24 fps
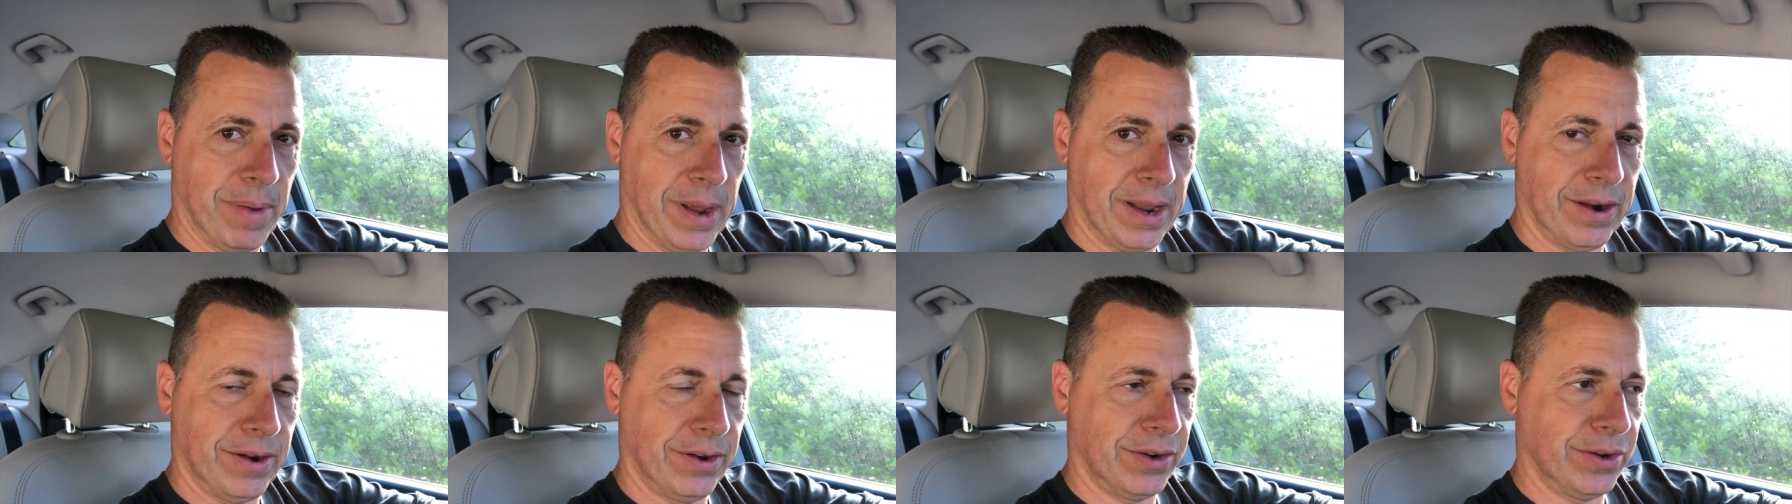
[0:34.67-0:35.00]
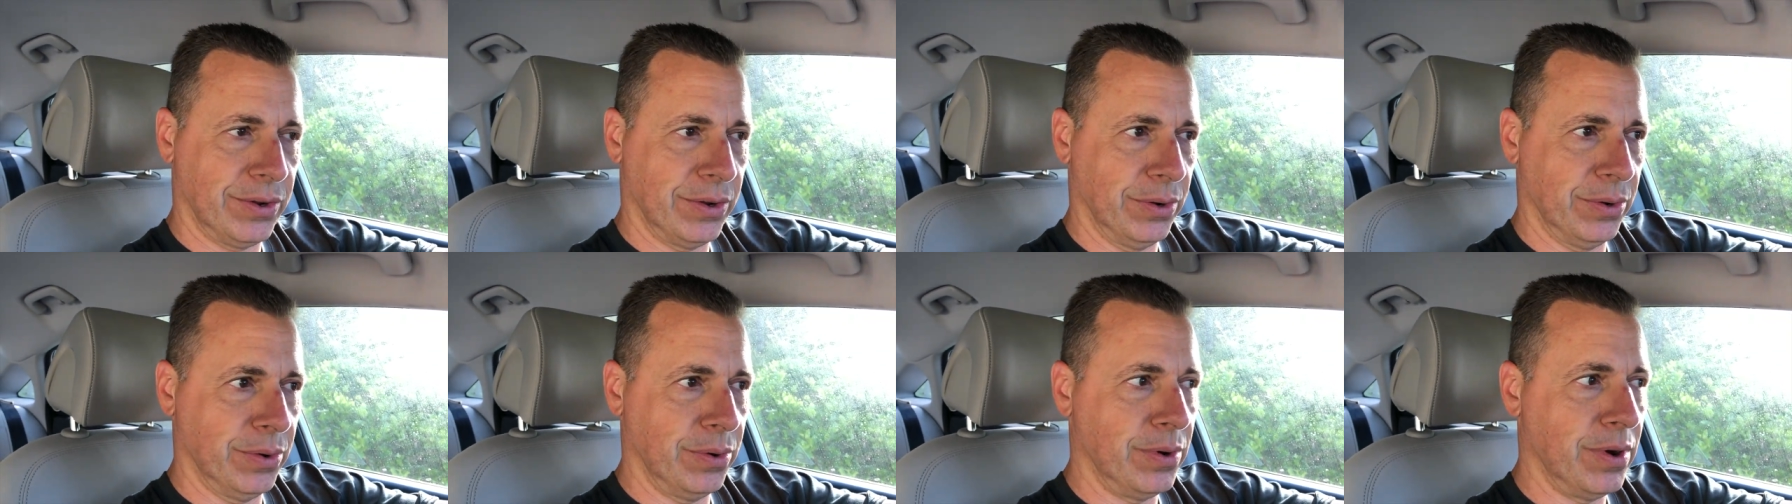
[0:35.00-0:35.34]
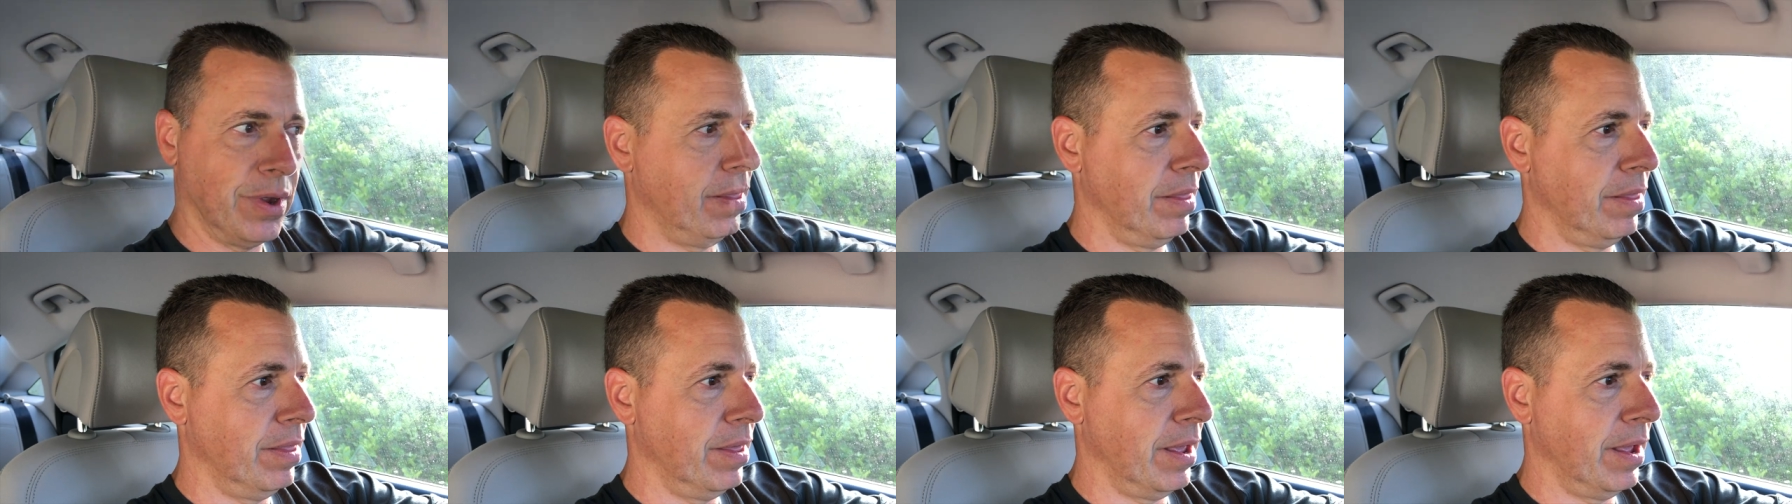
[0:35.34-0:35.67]
been to
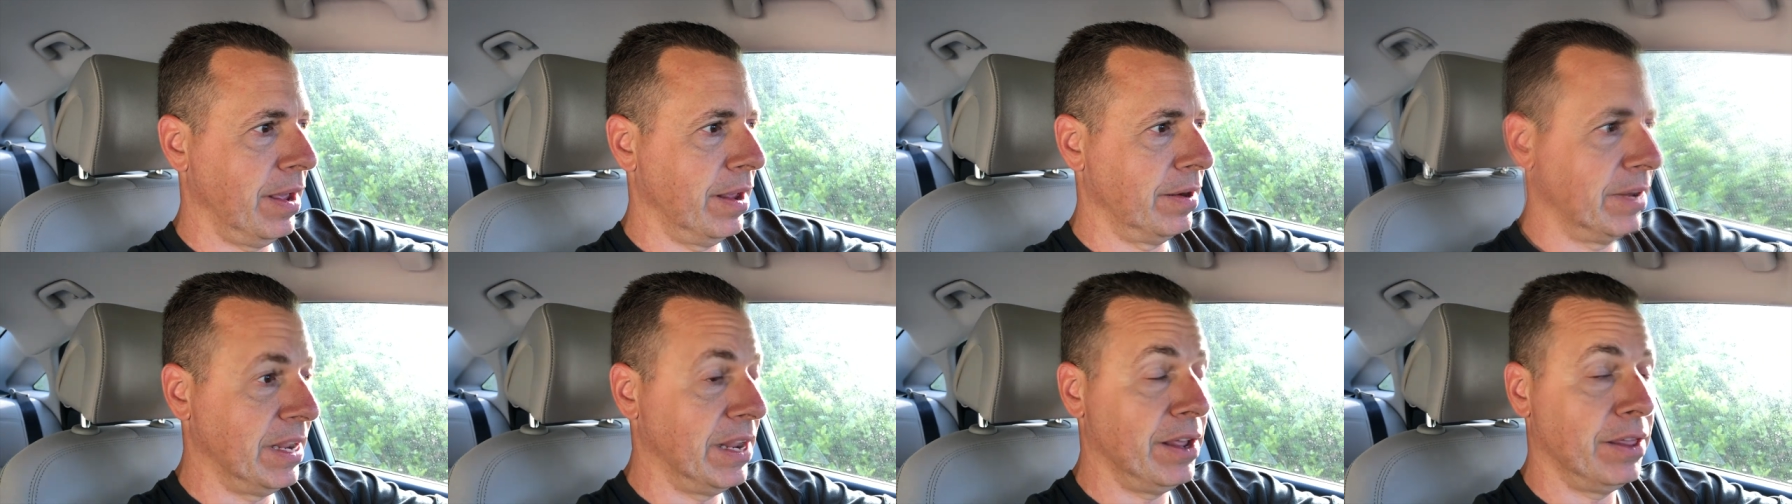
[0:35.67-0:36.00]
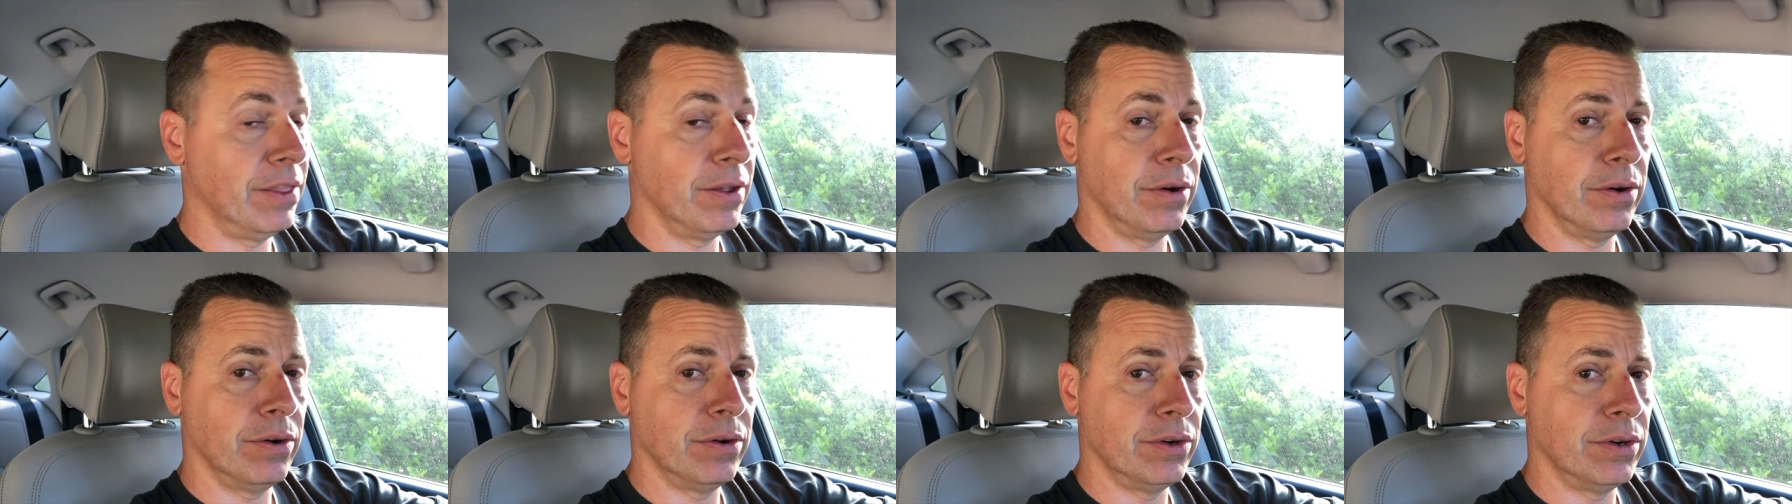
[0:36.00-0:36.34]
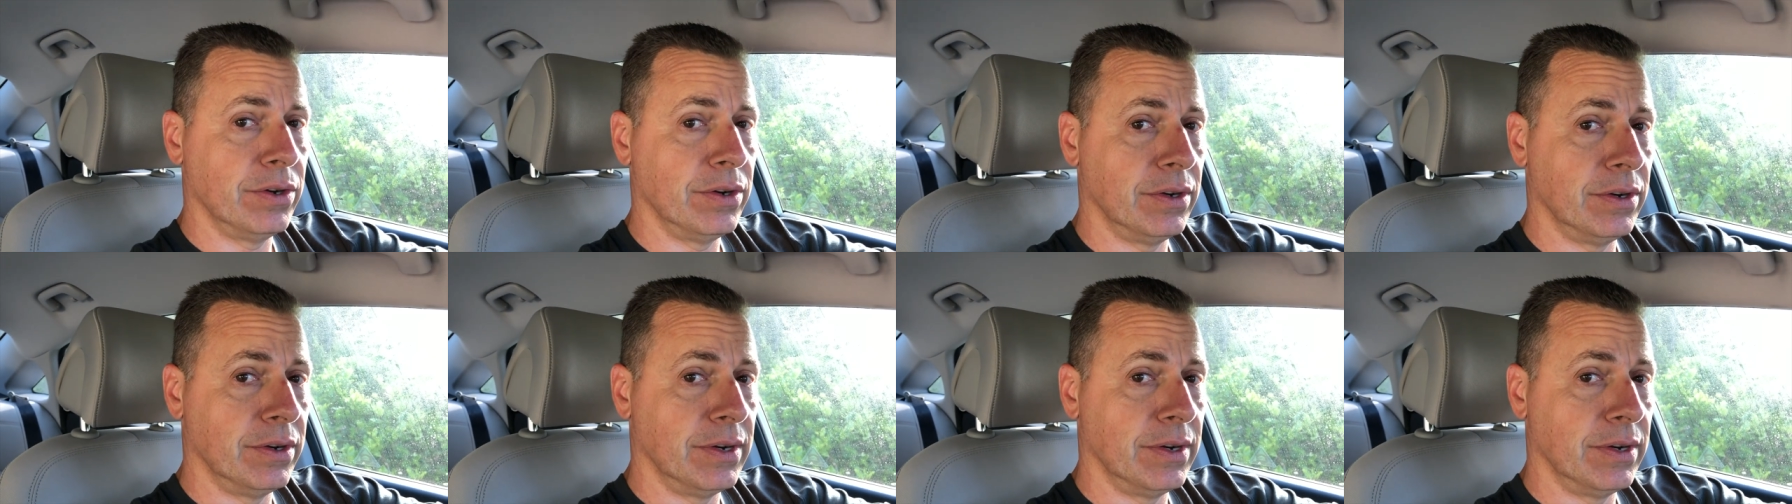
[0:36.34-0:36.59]
that either